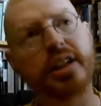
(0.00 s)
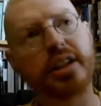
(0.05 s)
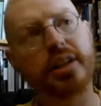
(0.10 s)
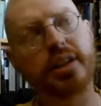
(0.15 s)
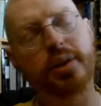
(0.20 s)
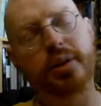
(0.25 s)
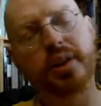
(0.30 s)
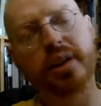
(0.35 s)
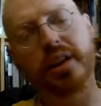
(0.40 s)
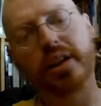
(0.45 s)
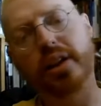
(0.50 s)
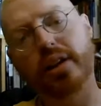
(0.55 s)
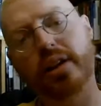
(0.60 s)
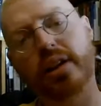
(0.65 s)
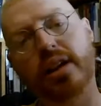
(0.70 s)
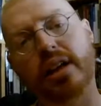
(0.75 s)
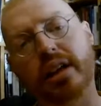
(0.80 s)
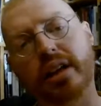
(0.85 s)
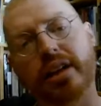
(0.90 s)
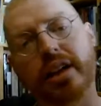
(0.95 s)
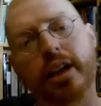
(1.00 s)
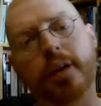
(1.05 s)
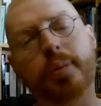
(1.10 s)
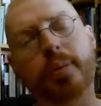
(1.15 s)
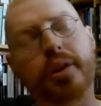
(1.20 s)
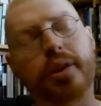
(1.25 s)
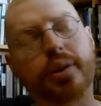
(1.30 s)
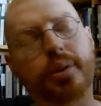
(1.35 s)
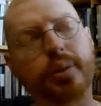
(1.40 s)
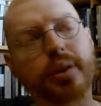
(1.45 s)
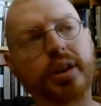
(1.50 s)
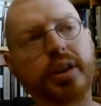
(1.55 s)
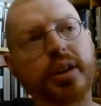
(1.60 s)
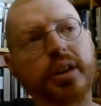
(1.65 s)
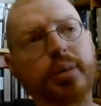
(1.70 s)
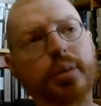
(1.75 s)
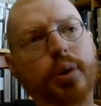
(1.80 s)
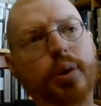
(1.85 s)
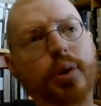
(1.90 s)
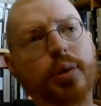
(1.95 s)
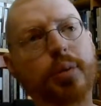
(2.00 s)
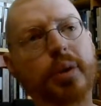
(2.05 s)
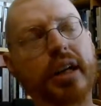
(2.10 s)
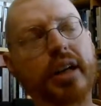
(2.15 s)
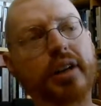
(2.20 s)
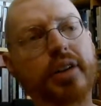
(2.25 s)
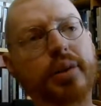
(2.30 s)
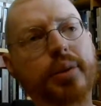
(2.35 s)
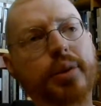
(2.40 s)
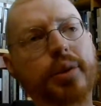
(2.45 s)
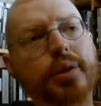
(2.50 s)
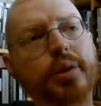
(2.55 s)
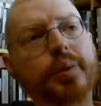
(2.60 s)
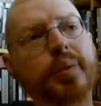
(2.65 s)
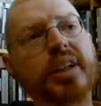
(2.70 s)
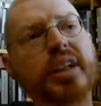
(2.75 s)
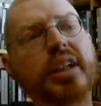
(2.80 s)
you can get it lined up and thread the bolt back through